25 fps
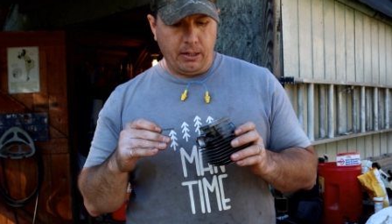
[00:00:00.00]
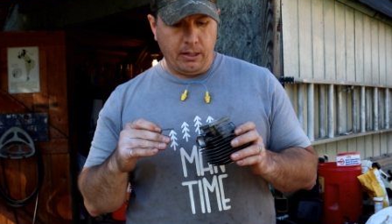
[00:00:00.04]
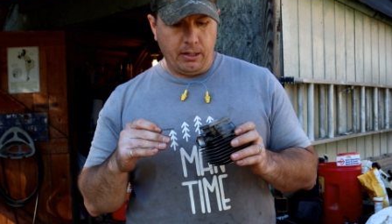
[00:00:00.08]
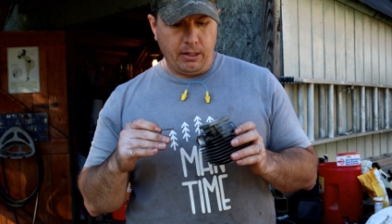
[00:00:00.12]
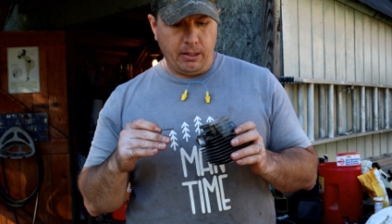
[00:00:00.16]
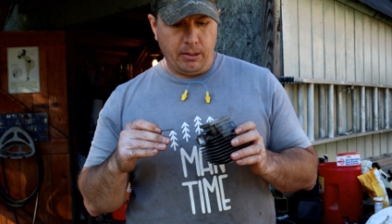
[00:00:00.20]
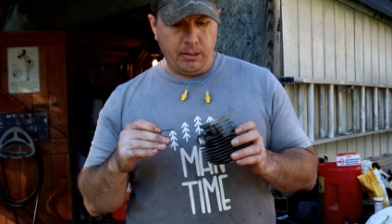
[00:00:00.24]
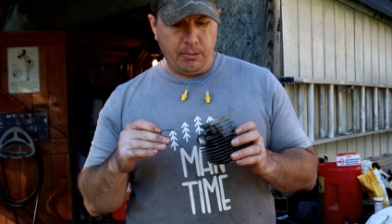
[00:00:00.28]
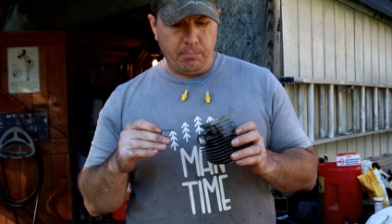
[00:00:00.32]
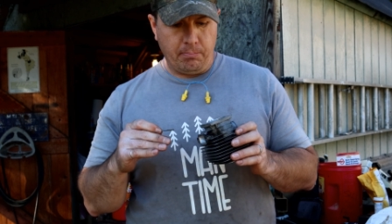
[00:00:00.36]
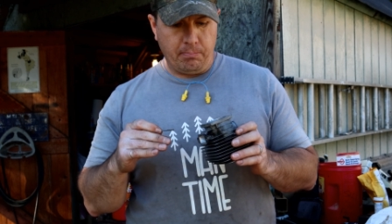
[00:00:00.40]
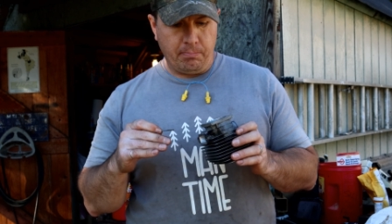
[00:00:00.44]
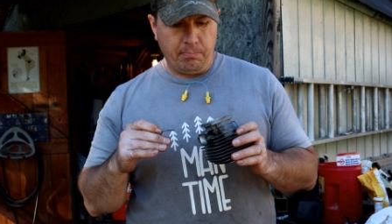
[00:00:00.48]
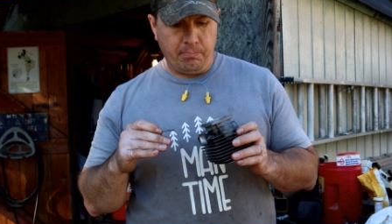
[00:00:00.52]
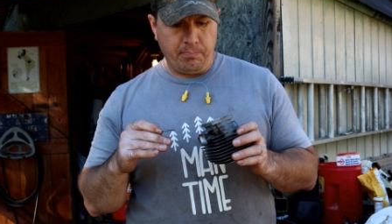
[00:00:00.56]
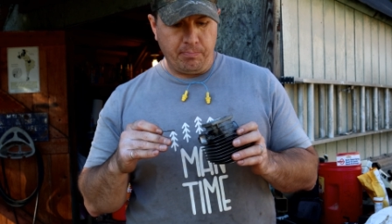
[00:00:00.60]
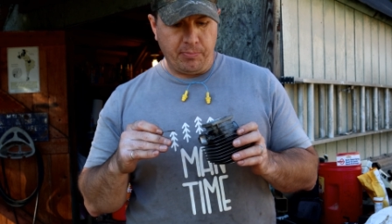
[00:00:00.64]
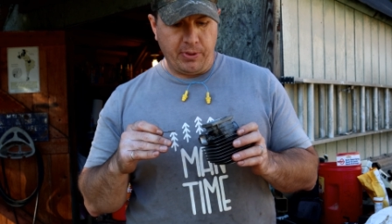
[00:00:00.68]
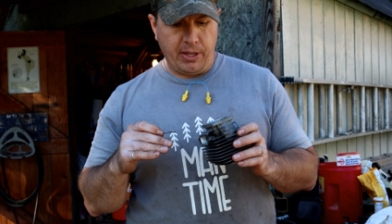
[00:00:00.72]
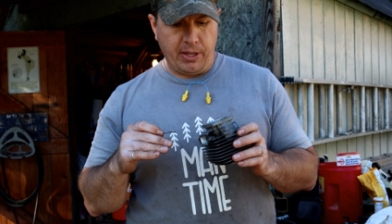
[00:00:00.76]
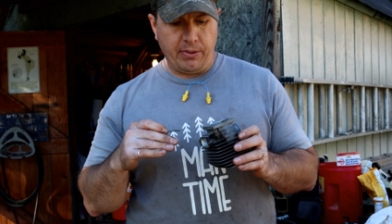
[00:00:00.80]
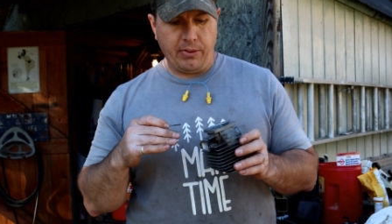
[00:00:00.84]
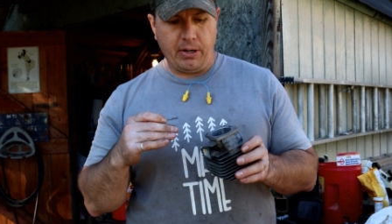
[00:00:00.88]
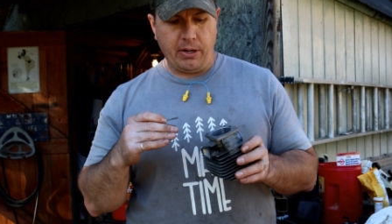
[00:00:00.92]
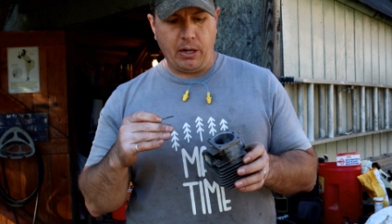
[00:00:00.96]

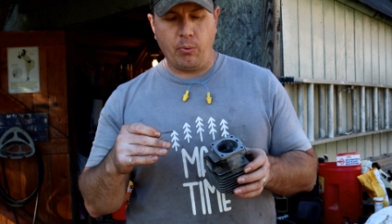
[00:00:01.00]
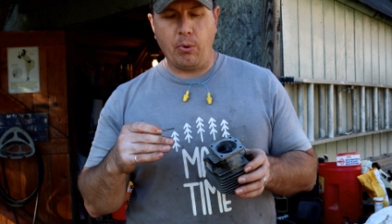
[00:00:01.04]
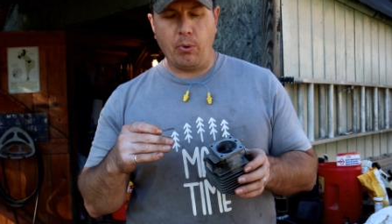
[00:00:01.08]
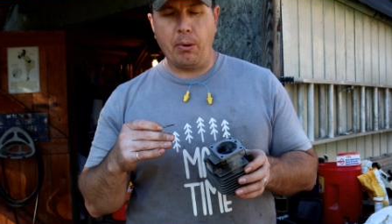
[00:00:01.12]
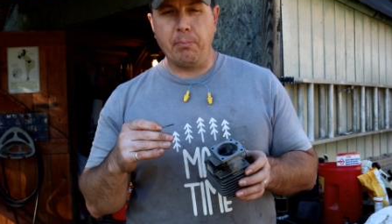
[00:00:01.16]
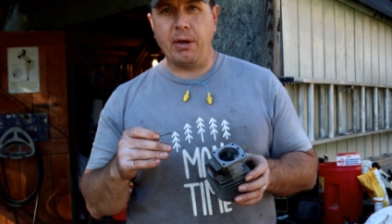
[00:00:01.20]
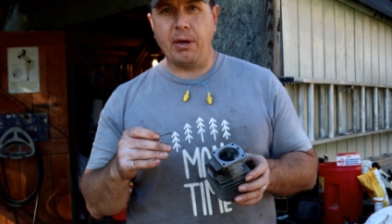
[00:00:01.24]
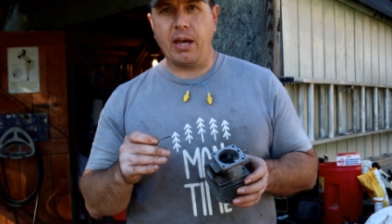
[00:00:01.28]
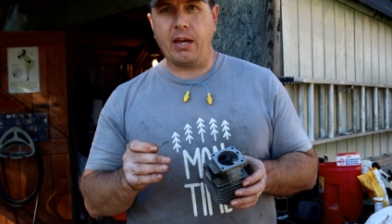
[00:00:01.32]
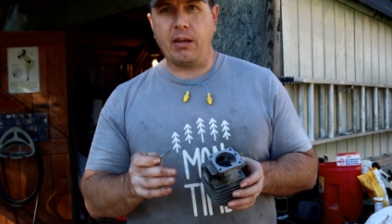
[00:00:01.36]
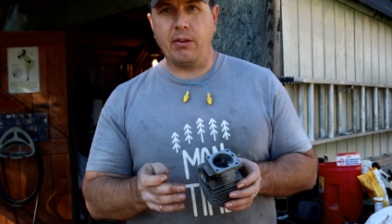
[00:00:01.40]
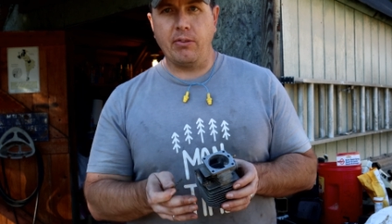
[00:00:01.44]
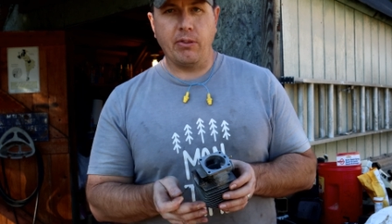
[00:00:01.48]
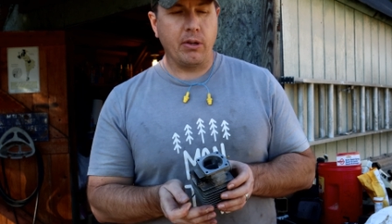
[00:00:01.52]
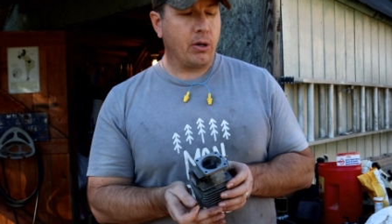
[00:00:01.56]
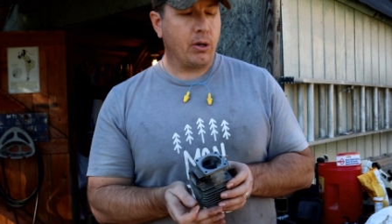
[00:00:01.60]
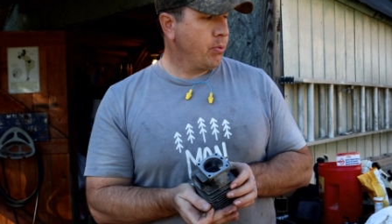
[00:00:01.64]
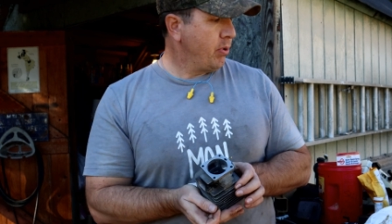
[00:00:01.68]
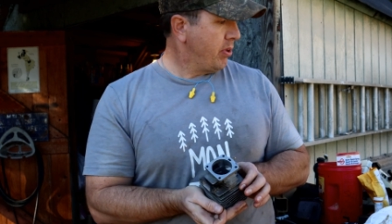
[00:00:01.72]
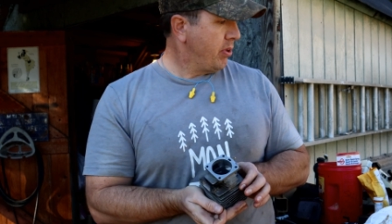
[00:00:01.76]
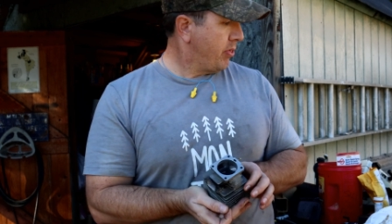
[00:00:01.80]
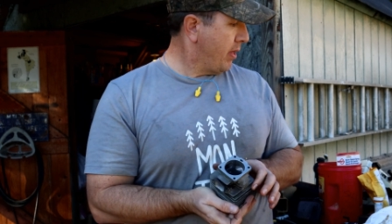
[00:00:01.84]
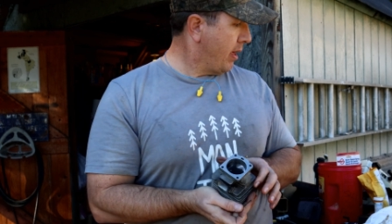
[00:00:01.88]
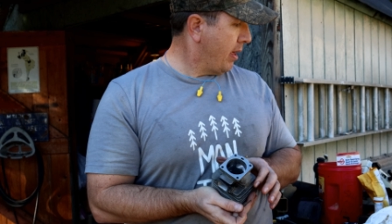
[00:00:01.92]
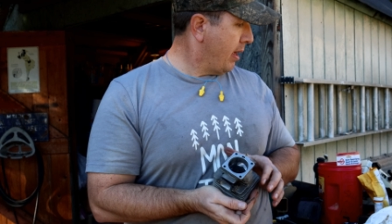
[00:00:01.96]
And then I went back in
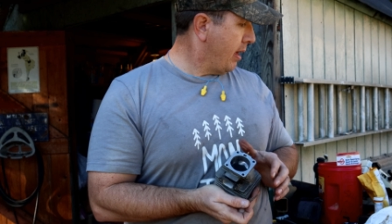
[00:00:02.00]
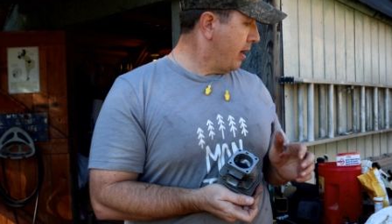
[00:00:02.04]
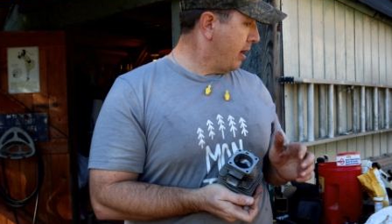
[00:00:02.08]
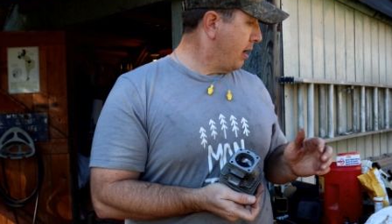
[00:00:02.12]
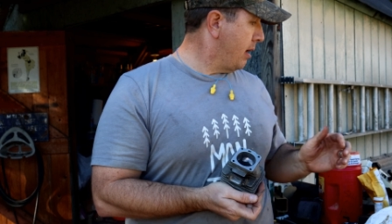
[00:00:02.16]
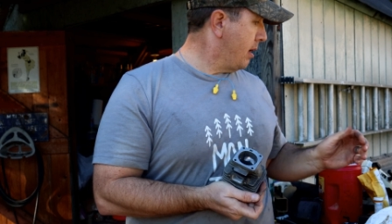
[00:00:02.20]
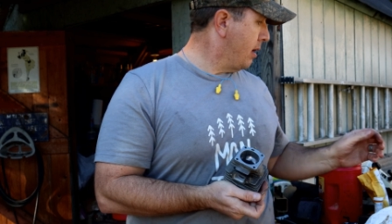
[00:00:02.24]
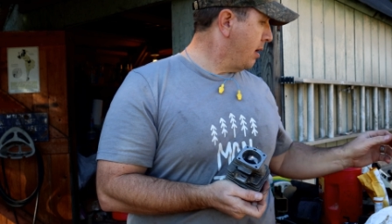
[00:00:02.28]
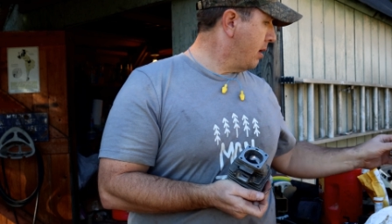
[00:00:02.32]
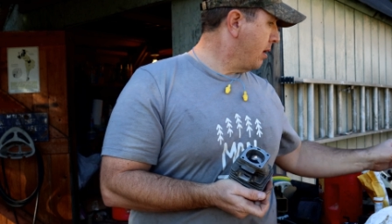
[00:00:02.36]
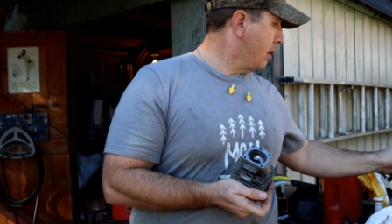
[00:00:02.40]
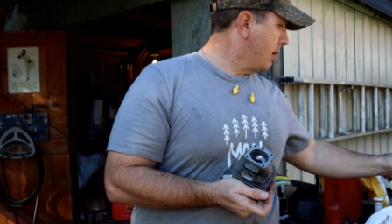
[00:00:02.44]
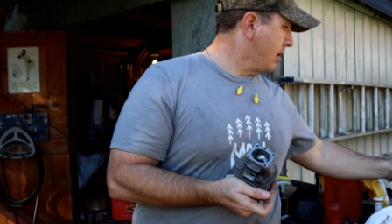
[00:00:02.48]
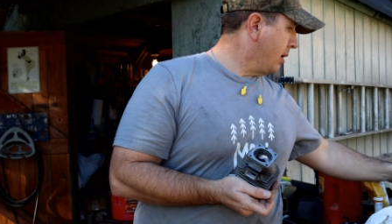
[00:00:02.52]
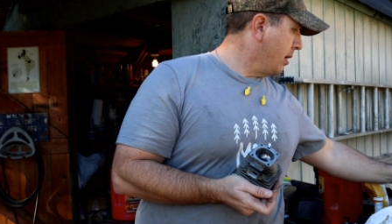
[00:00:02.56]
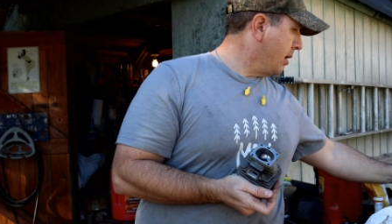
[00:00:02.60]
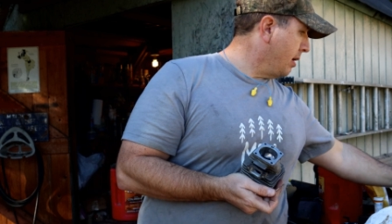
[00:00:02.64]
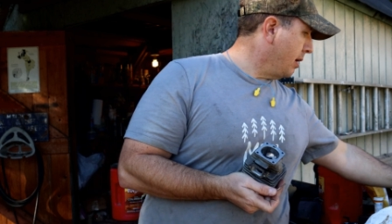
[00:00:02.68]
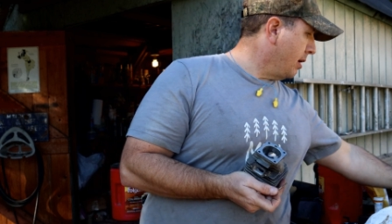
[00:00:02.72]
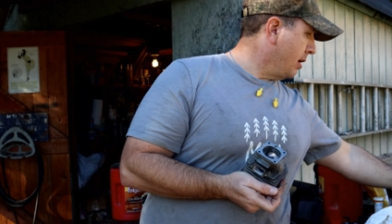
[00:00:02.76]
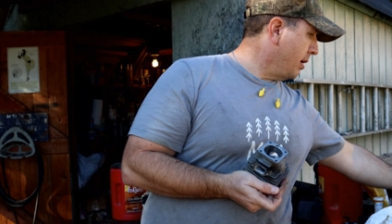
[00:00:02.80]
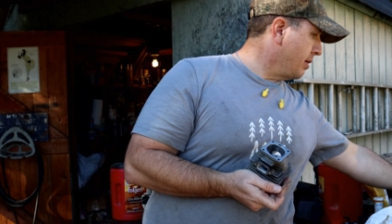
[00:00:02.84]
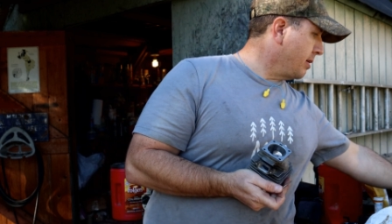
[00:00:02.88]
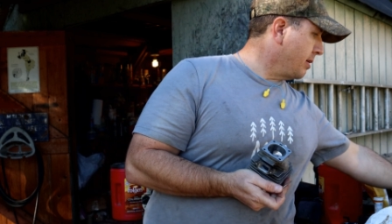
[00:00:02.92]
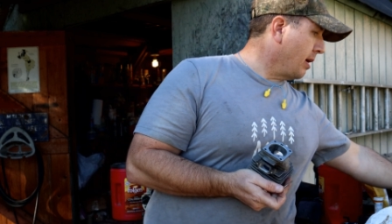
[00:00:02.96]
there with a
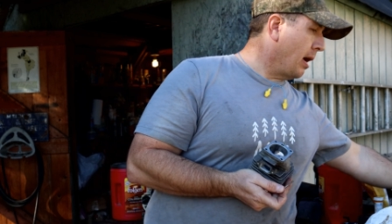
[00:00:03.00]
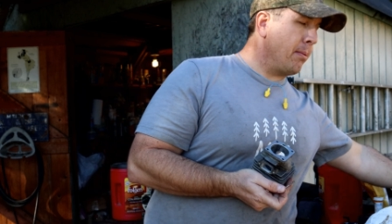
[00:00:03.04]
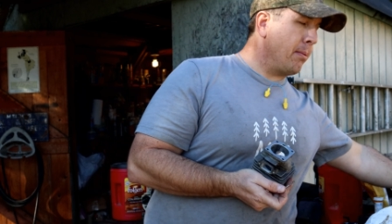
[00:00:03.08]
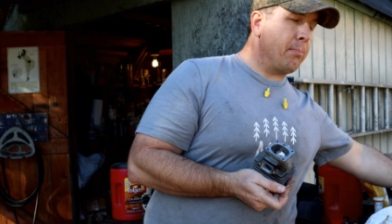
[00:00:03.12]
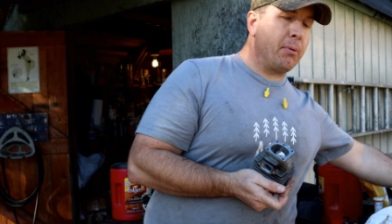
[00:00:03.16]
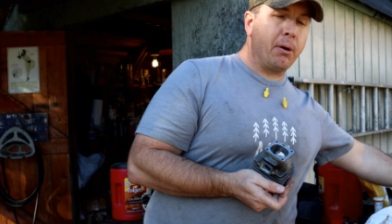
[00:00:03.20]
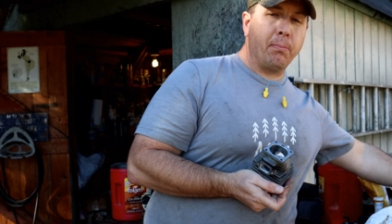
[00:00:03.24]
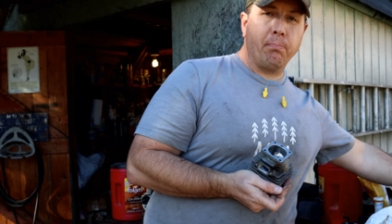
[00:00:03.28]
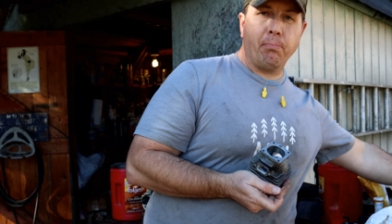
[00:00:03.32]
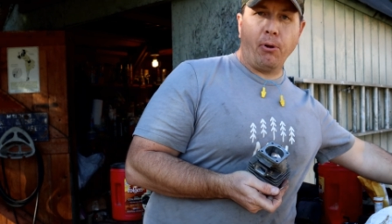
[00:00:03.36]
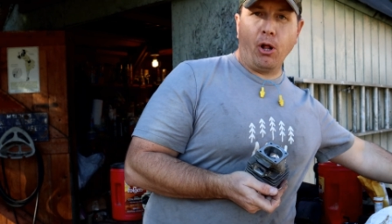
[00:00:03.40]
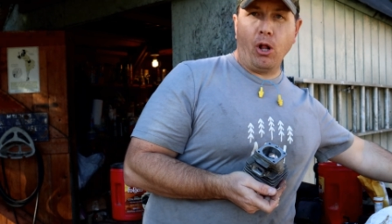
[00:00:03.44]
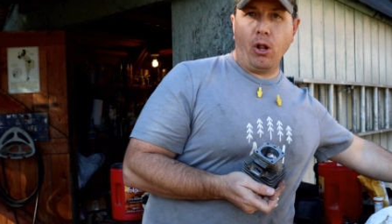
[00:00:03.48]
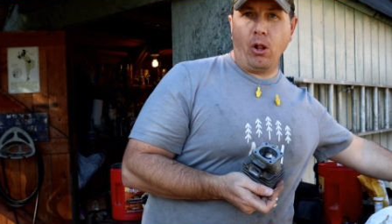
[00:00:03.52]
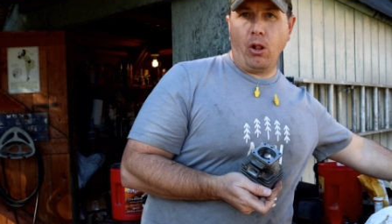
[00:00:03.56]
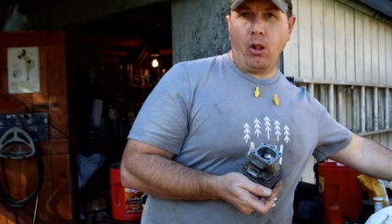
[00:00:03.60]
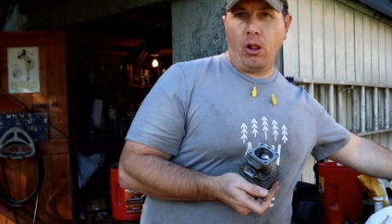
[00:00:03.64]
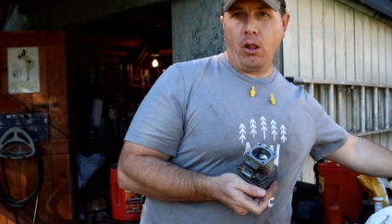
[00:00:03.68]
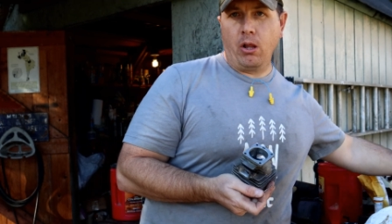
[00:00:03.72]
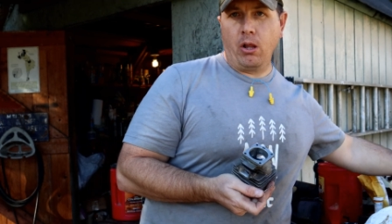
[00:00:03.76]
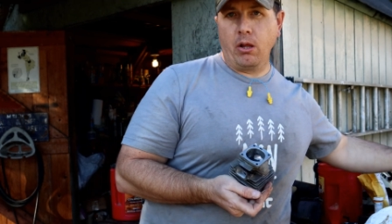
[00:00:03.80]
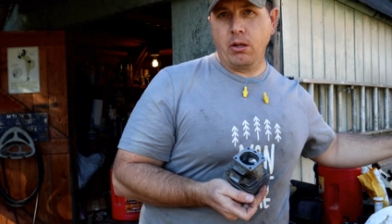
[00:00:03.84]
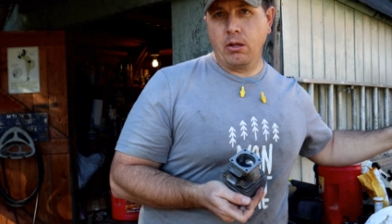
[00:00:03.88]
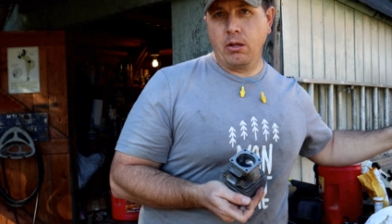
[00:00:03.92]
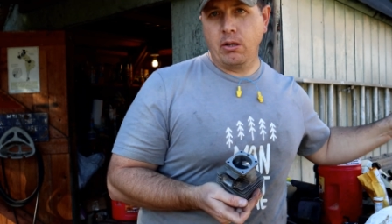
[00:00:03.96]
diamond
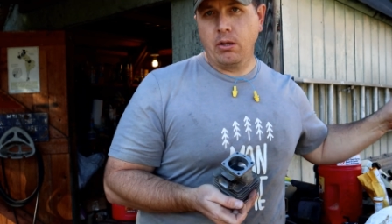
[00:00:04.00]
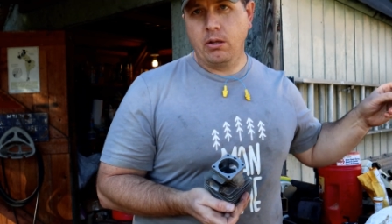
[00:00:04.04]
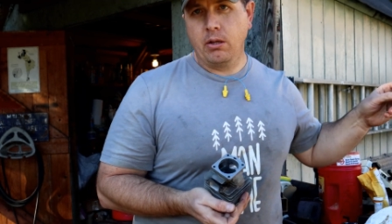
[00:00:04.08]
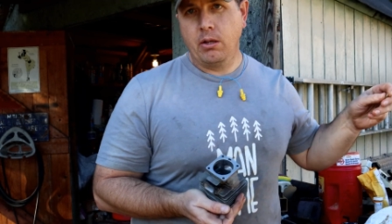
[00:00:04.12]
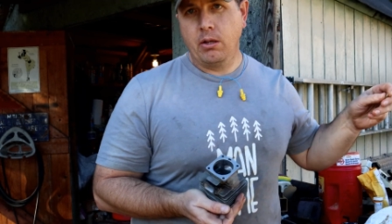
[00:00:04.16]
ball